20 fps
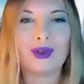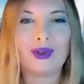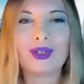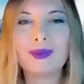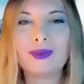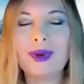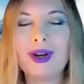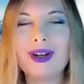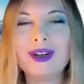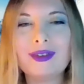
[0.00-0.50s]
your
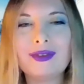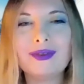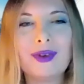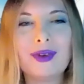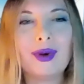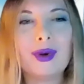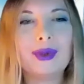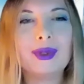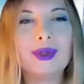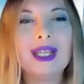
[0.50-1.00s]

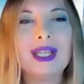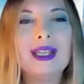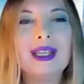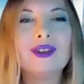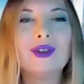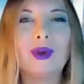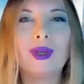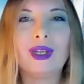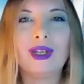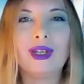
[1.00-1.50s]
smartphone.
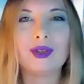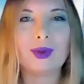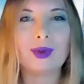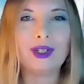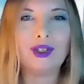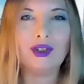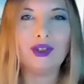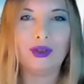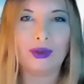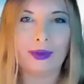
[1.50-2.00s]
So here's
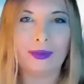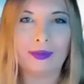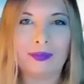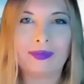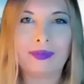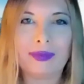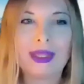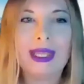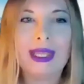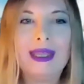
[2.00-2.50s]
what you do.
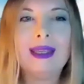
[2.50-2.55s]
